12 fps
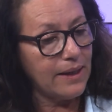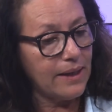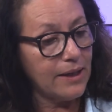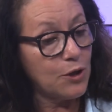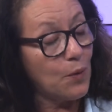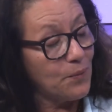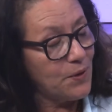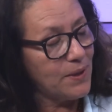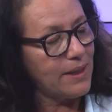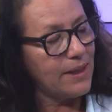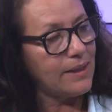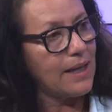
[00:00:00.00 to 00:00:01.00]

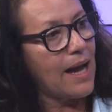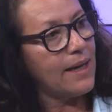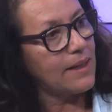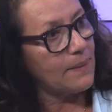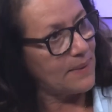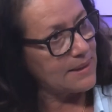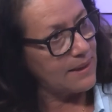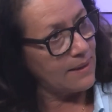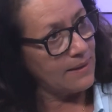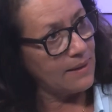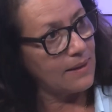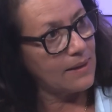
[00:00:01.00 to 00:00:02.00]
community that I
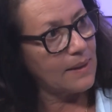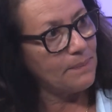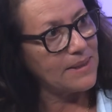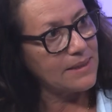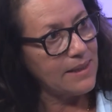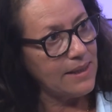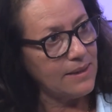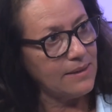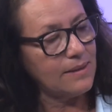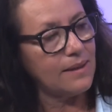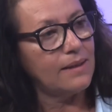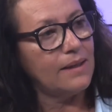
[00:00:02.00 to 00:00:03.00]
represent,
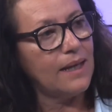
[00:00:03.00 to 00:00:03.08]
the